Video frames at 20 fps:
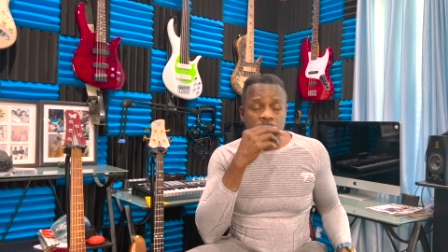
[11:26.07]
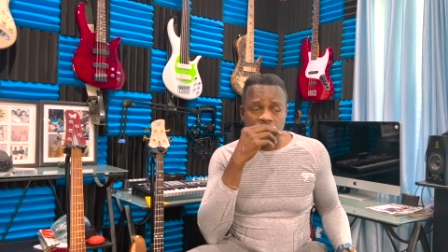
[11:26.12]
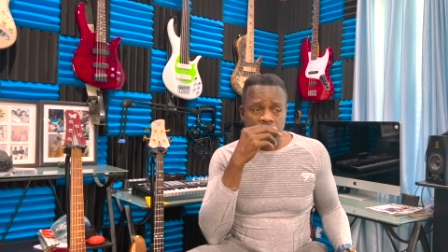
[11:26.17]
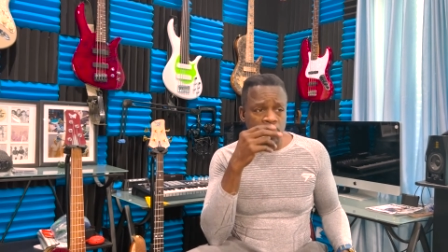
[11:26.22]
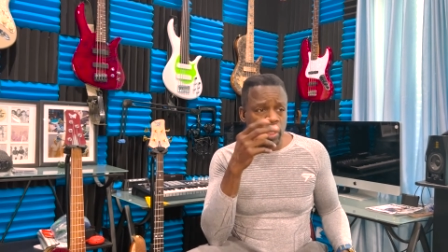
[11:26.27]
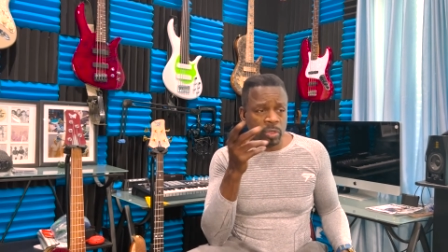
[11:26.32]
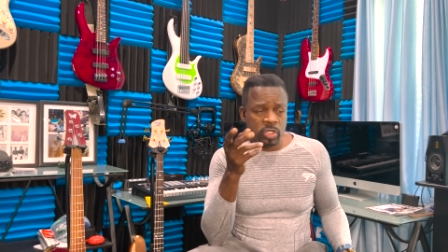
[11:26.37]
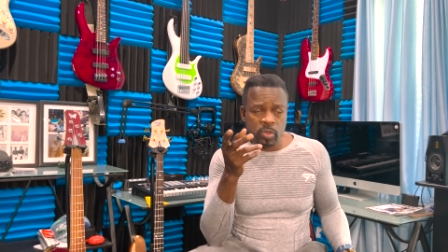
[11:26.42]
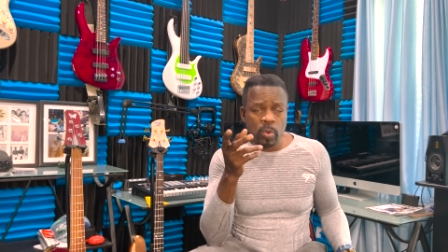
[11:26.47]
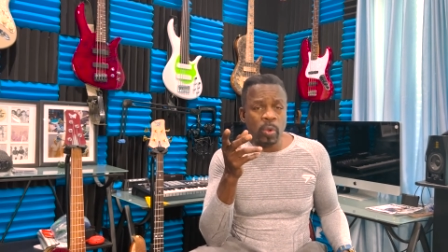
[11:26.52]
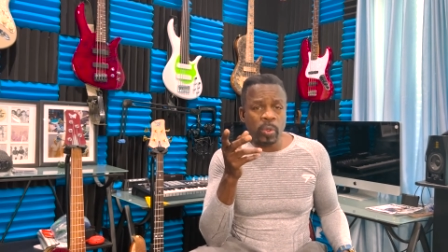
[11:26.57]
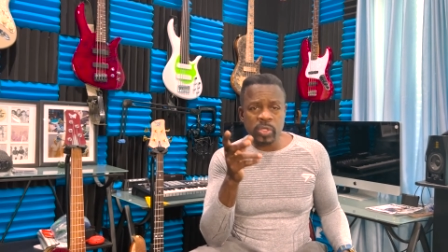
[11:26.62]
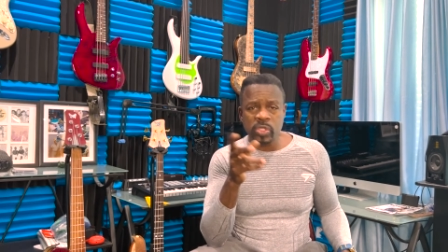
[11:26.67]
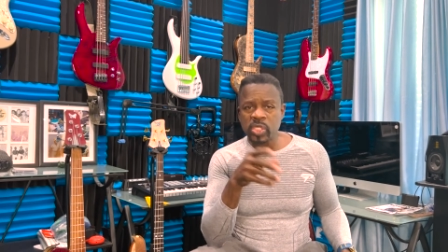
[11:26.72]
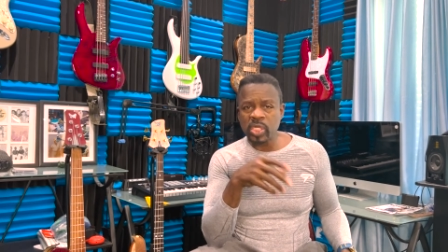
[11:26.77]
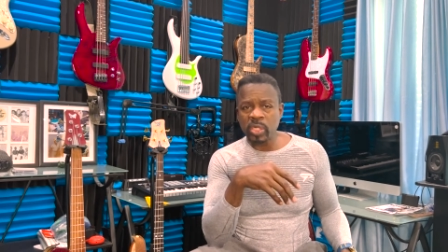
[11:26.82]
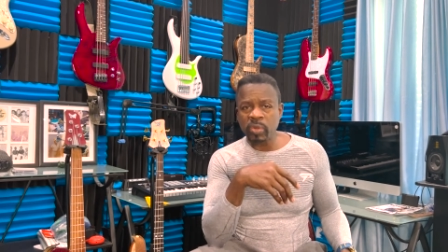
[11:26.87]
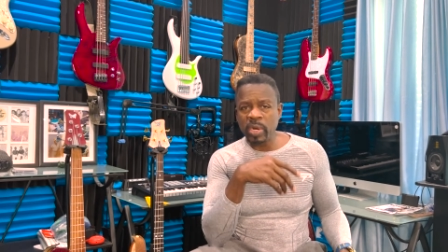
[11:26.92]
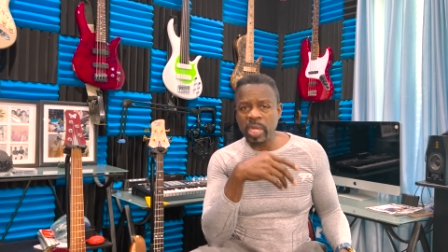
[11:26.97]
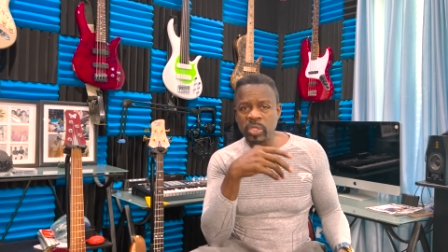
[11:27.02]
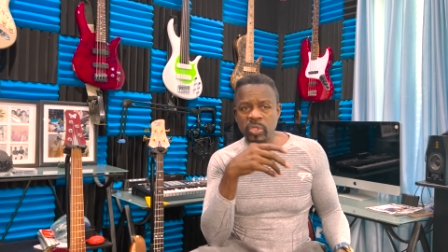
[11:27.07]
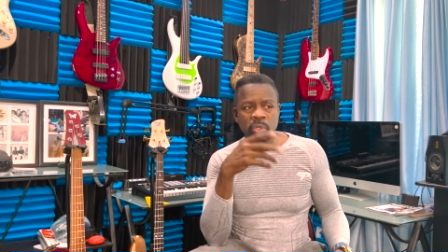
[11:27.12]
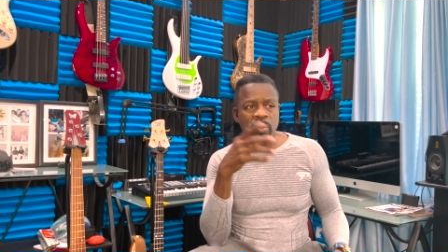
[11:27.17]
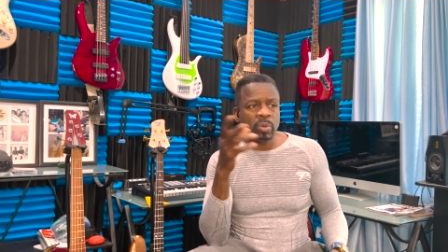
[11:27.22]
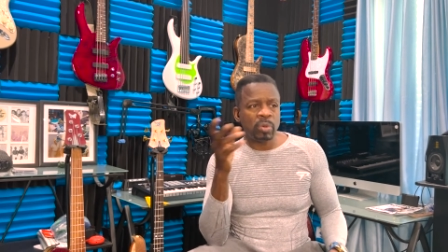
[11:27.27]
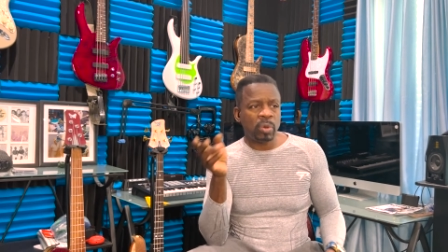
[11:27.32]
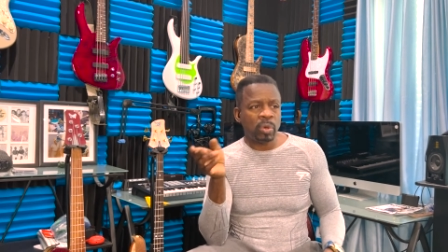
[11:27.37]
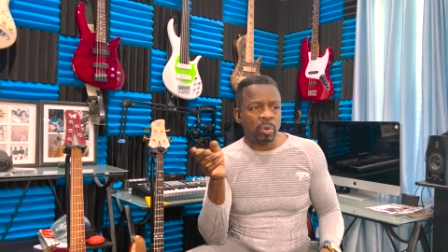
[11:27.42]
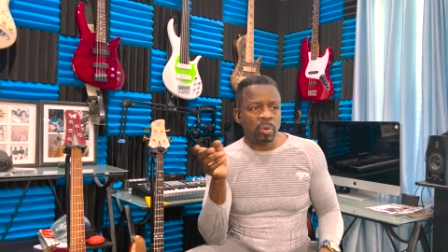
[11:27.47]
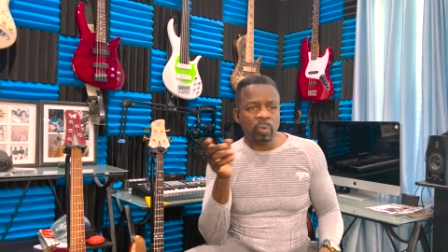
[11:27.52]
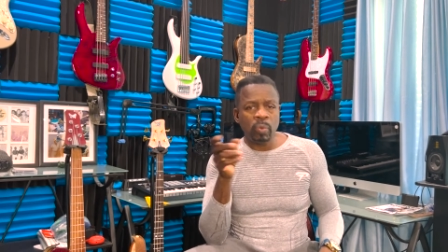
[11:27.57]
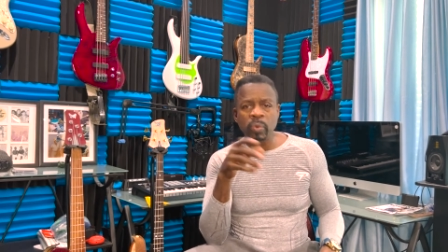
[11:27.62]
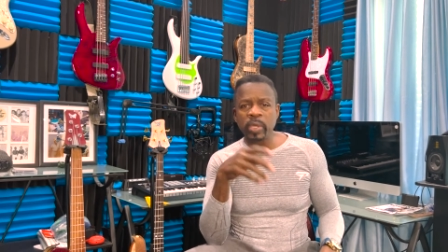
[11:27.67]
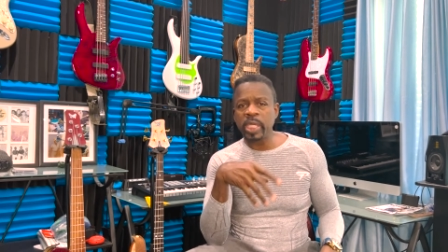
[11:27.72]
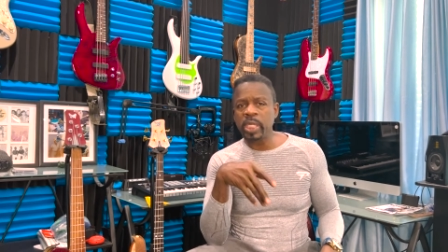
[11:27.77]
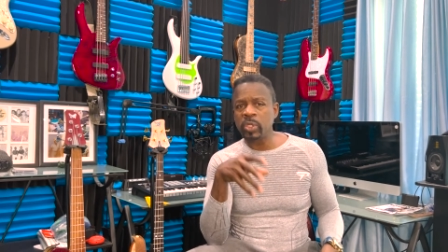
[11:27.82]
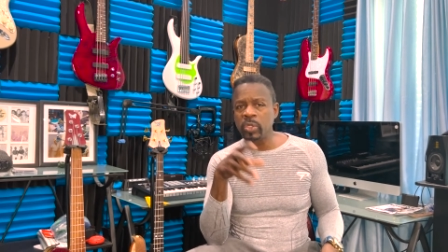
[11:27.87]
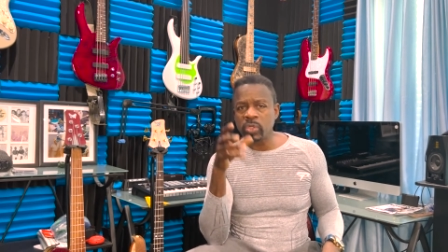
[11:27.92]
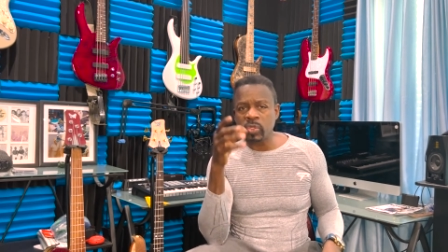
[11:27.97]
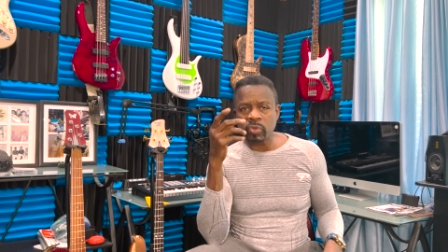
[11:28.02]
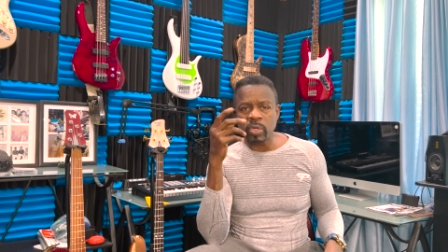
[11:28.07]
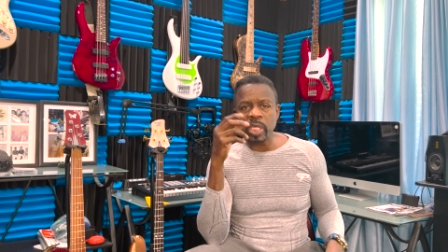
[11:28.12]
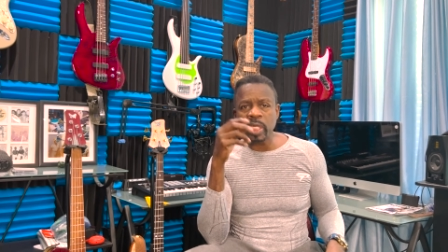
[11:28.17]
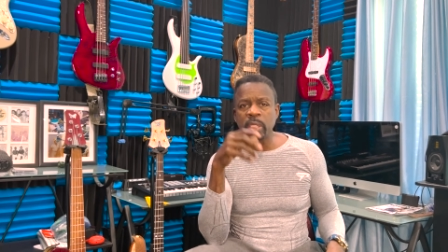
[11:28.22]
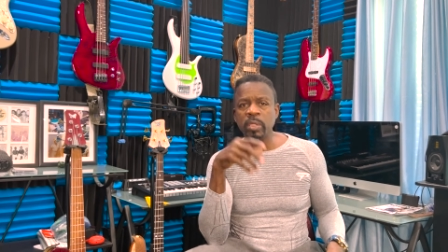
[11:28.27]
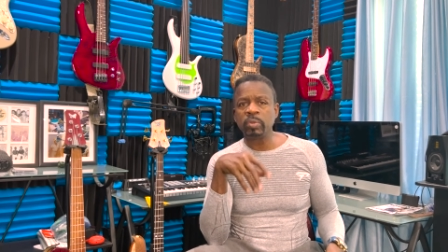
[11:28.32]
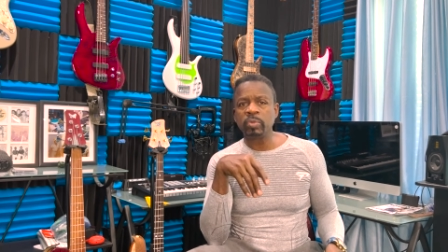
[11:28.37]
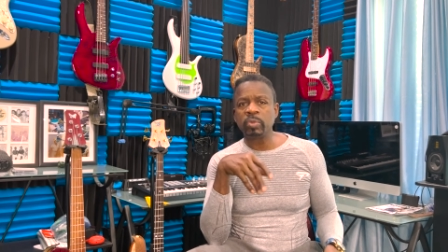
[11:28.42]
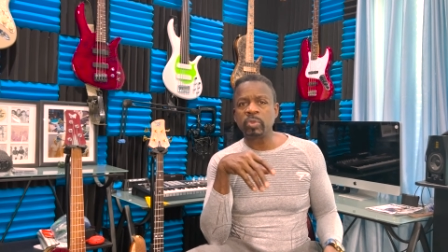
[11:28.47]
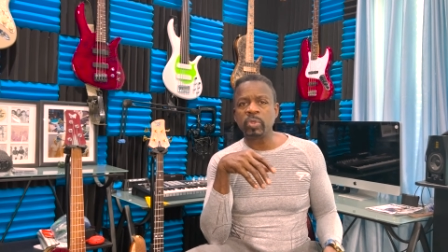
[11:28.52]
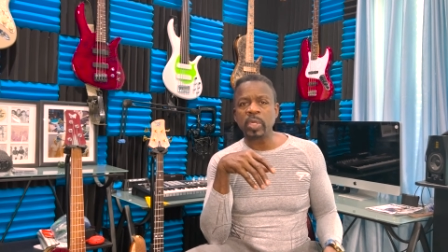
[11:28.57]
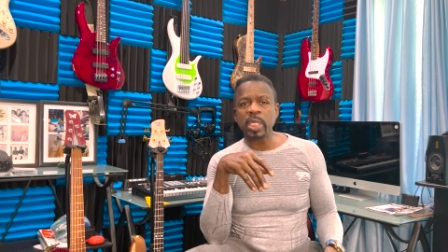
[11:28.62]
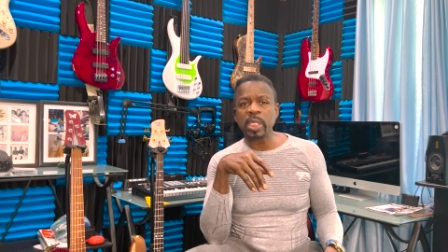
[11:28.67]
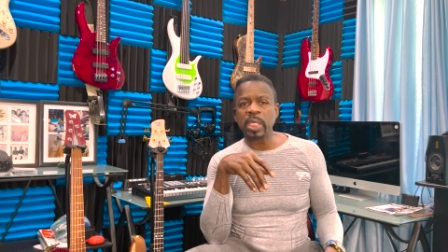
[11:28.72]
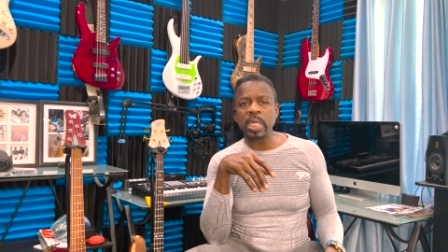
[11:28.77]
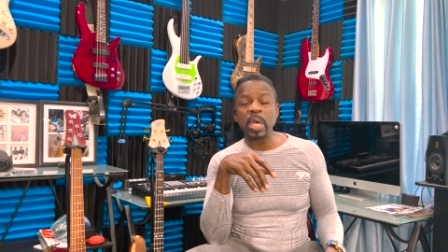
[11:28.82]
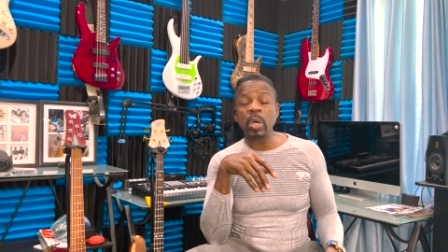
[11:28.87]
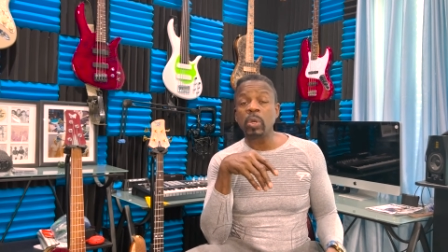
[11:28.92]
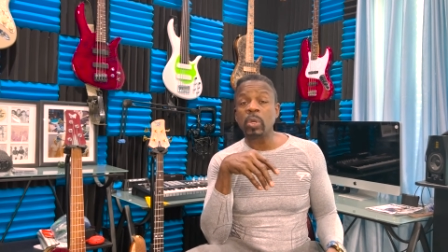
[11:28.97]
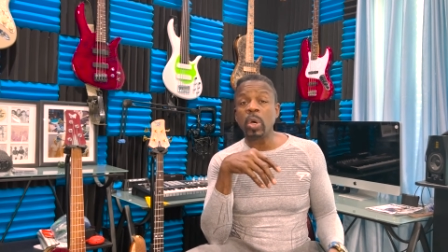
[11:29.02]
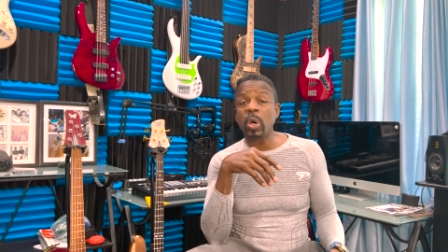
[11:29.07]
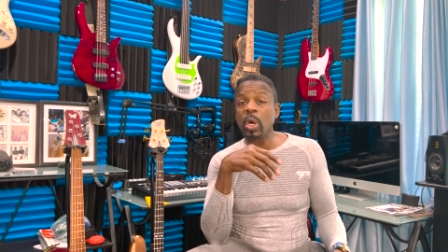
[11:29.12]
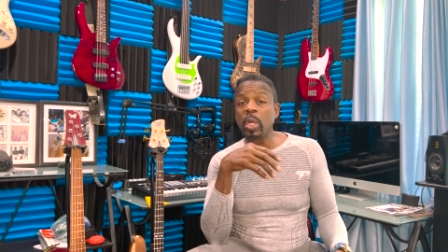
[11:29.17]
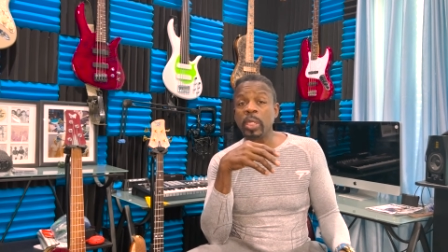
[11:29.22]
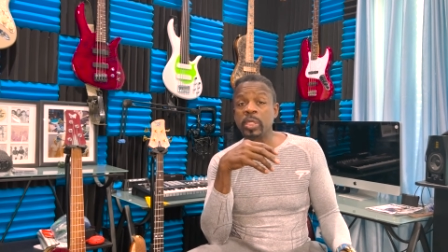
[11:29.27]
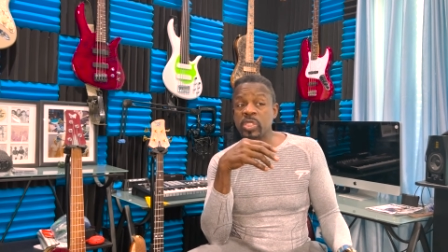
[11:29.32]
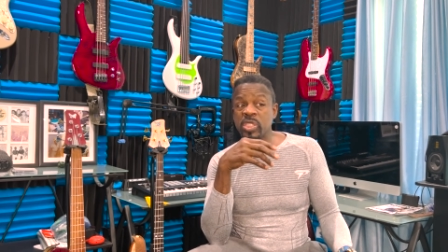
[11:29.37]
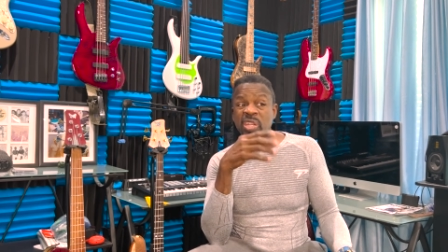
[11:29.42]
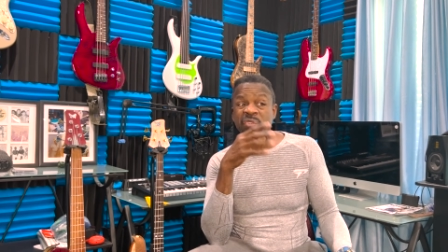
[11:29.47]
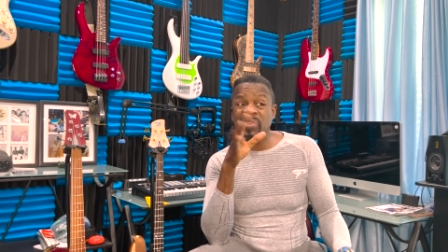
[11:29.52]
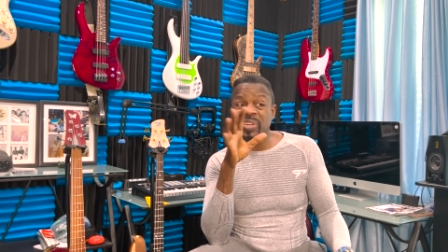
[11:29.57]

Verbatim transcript: you know, smoking cigarettes or, or weed or drinking drinking alcohol and stuff.